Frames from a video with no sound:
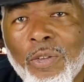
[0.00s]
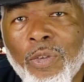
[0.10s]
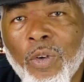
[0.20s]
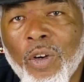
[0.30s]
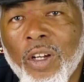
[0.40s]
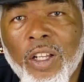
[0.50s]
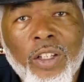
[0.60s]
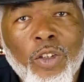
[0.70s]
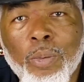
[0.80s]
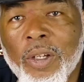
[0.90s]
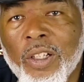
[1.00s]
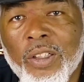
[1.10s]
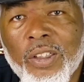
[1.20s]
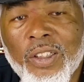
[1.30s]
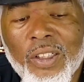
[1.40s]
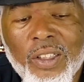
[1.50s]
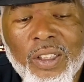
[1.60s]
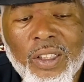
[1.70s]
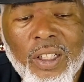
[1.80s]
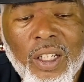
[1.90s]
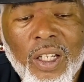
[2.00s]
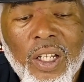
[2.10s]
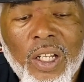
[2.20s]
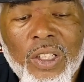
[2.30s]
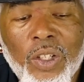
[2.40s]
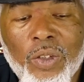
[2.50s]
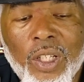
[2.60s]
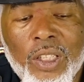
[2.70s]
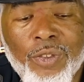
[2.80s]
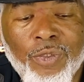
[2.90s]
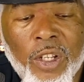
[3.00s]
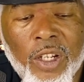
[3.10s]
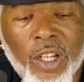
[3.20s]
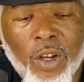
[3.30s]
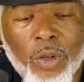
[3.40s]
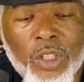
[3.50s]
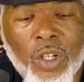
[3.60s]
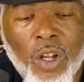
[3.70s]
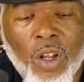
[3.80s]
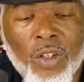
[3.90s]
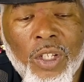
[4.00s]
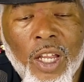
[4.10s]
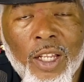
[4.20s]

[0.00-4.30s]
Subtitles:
for a little bit. So this video is called,